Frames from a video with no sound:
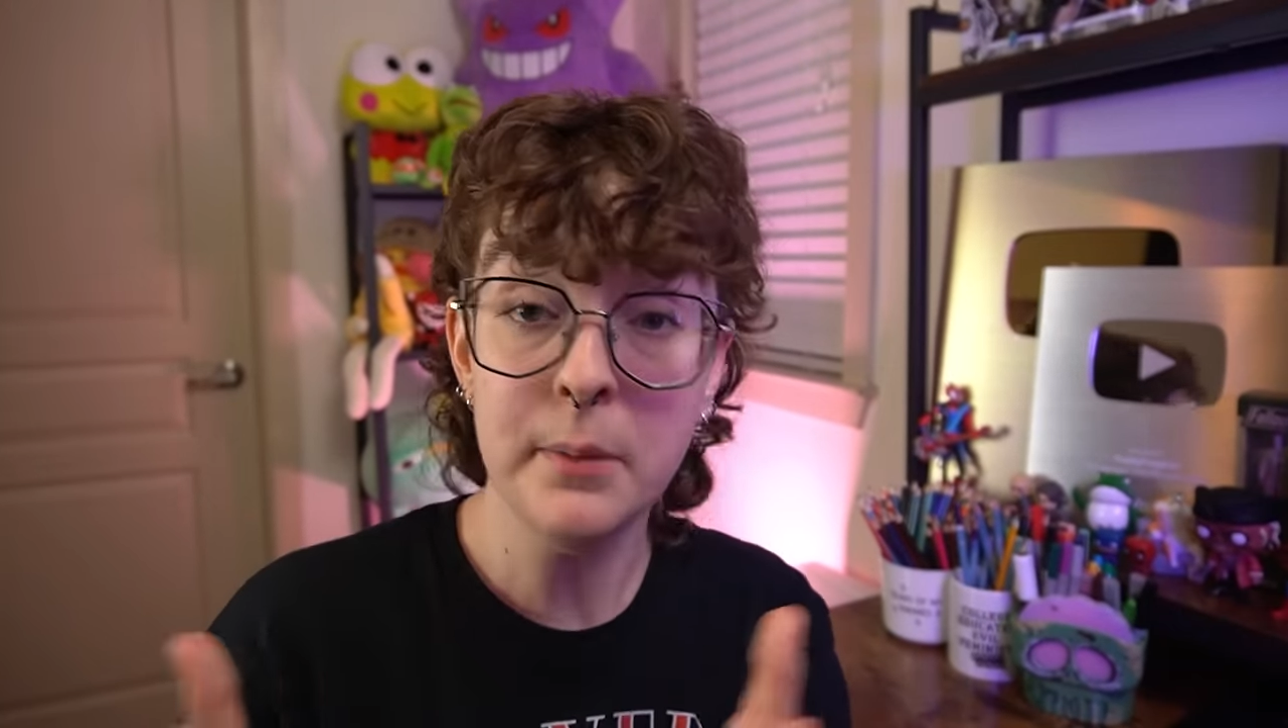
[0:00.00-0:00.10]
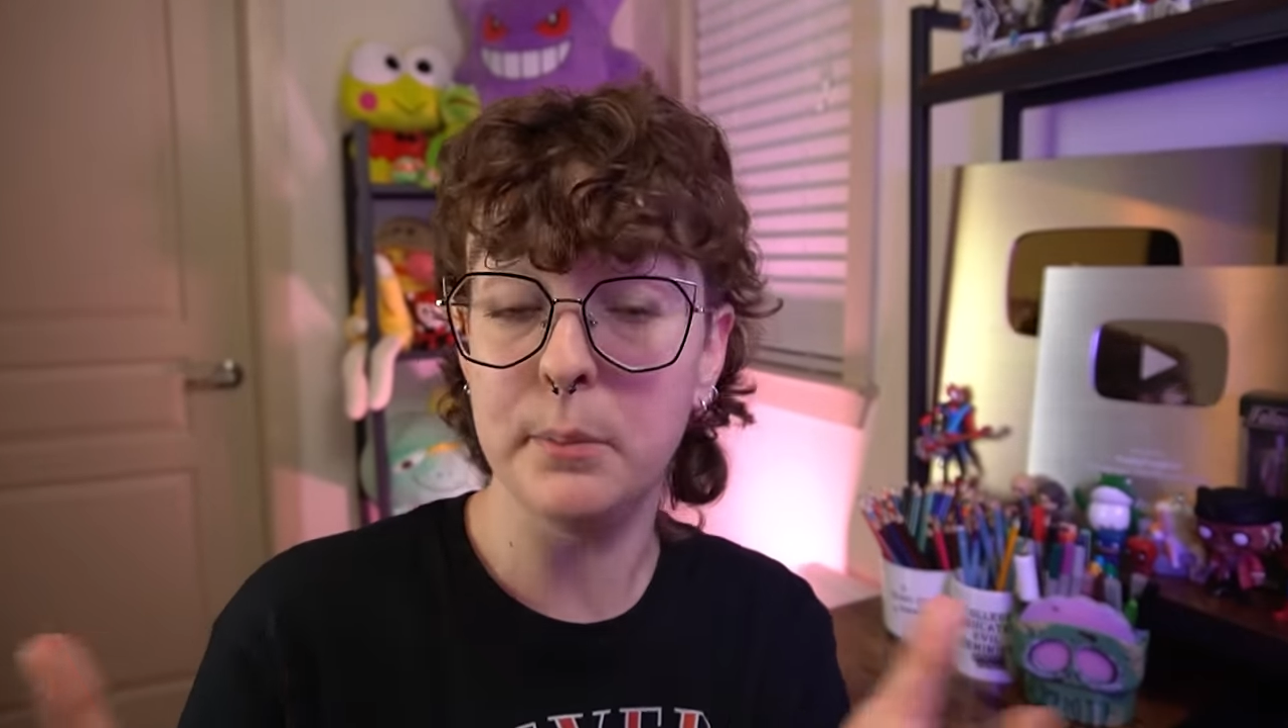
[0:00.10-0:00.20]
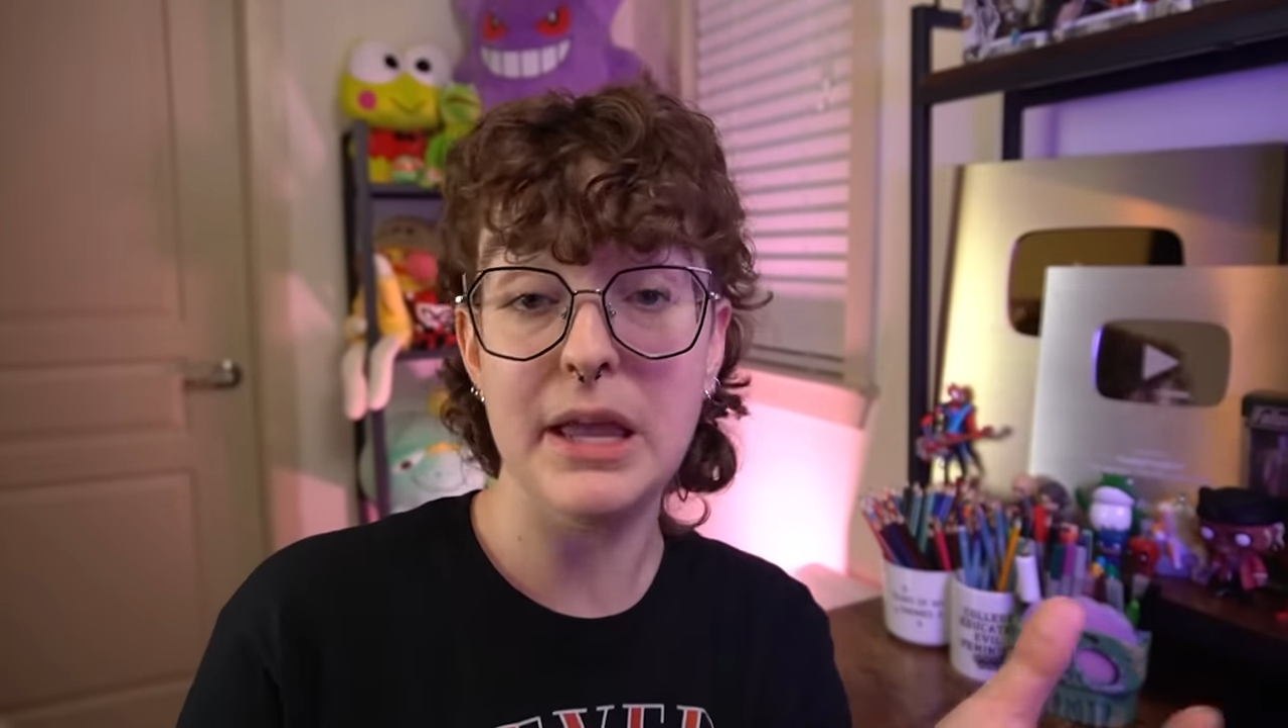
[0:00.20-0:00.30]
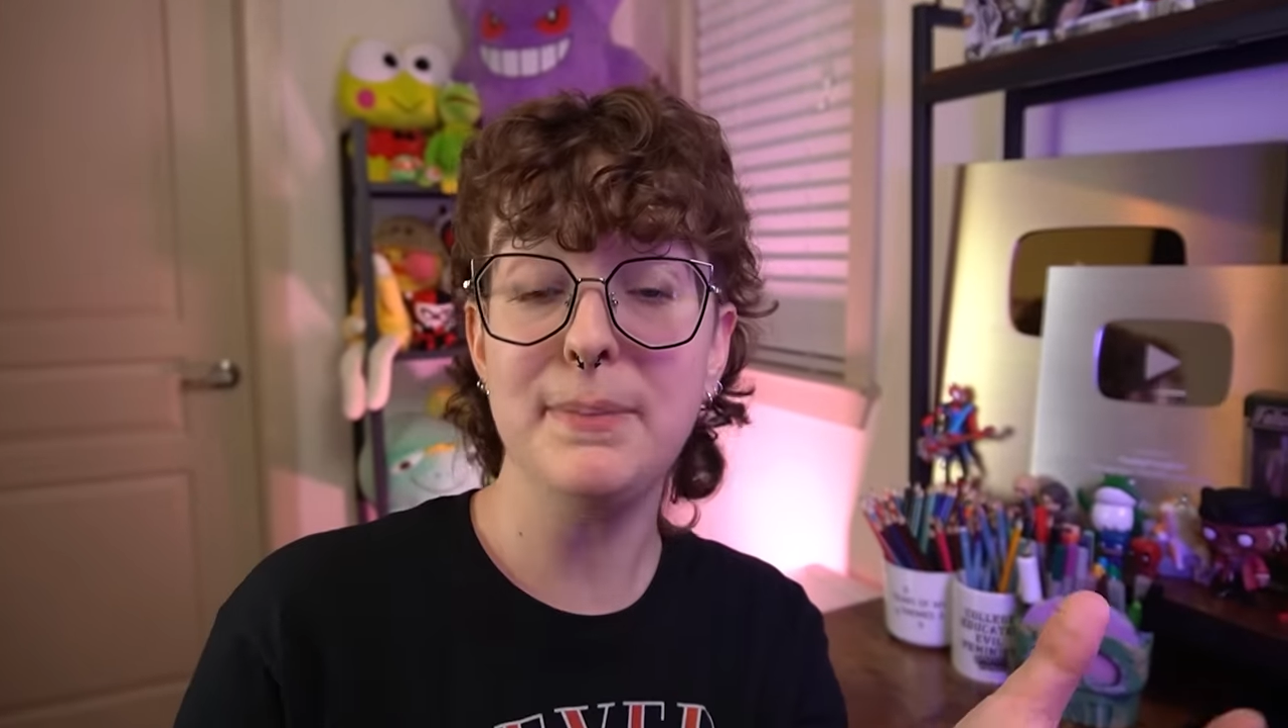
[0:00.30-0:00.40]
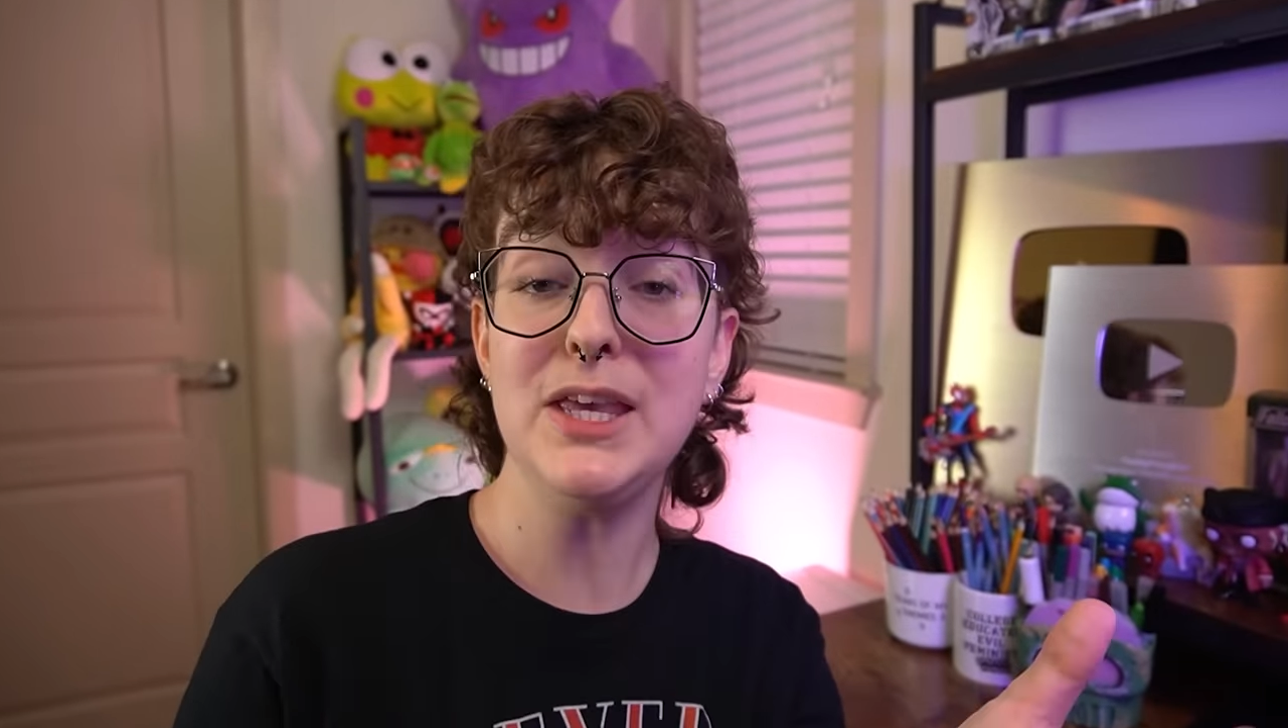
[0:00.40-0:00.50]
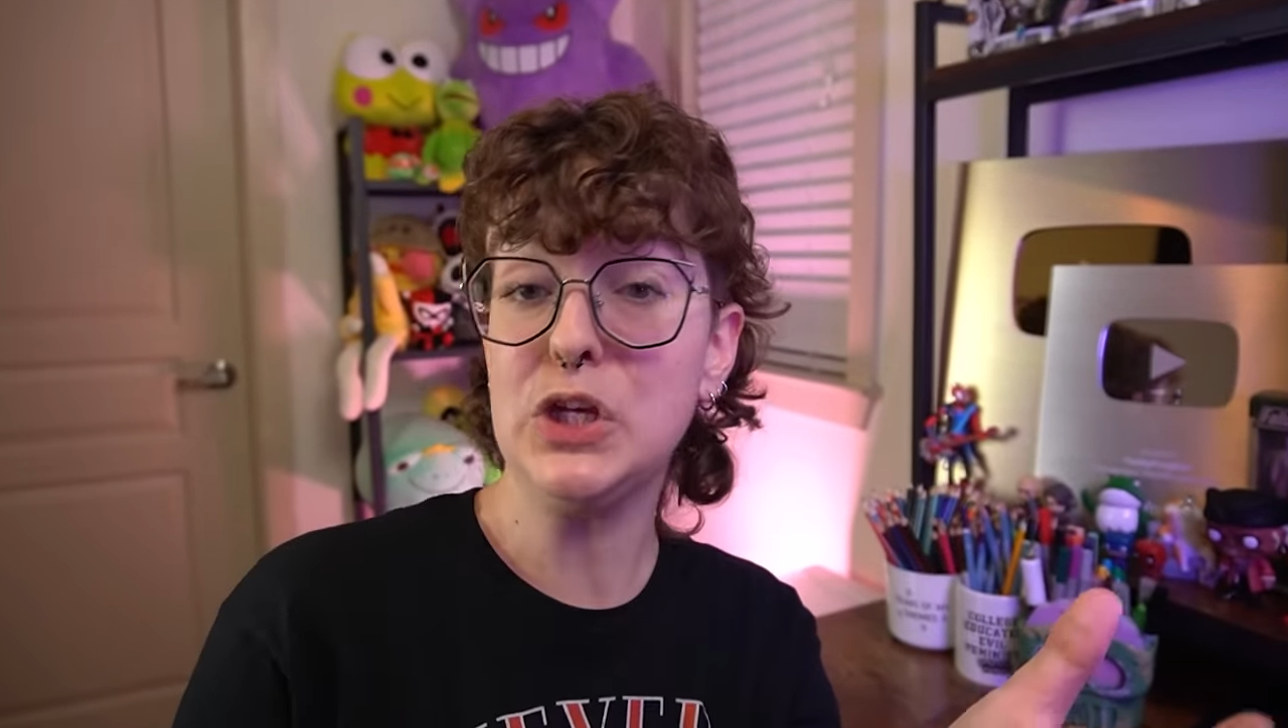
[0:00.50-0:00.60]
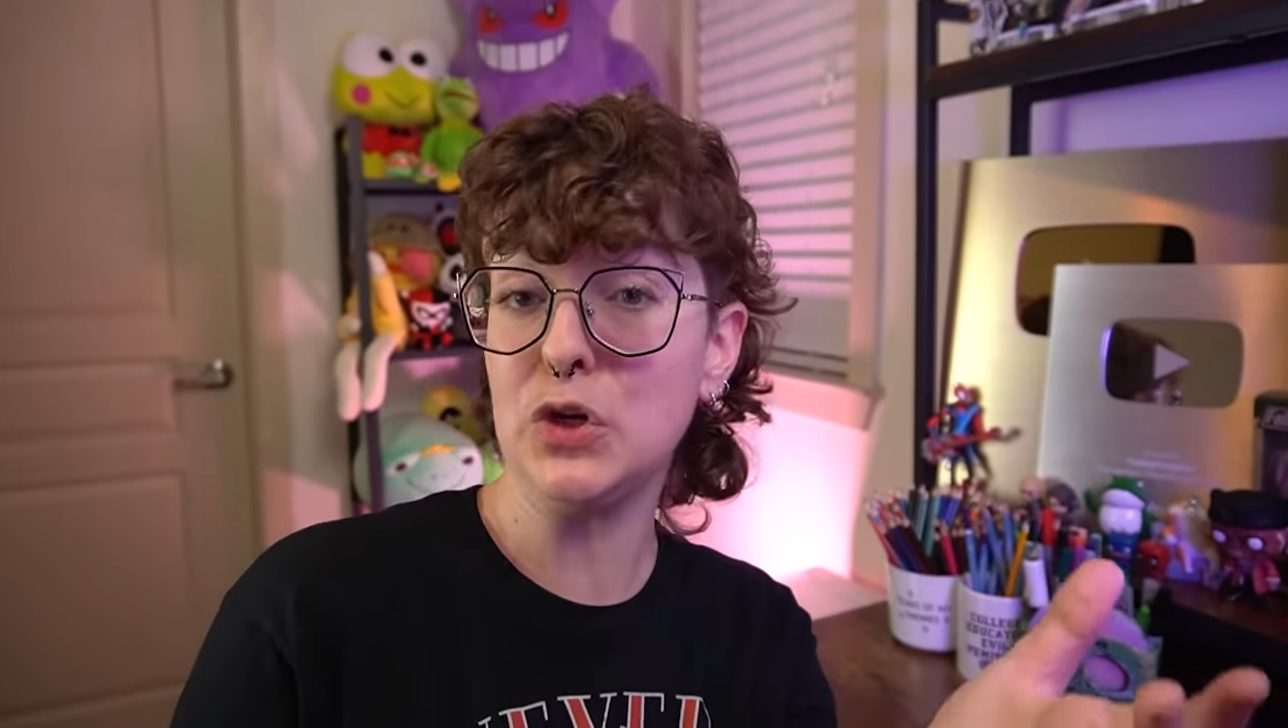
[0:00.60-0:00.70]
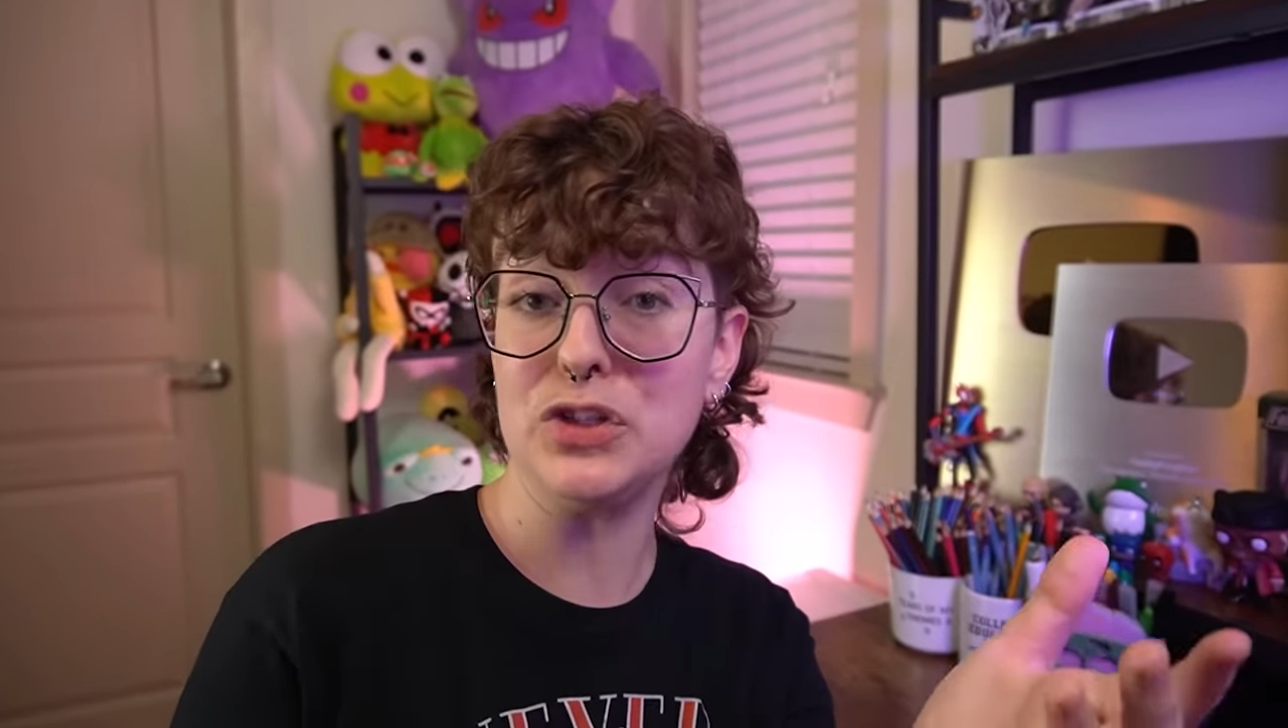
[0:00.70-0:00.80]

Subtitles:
Maybe your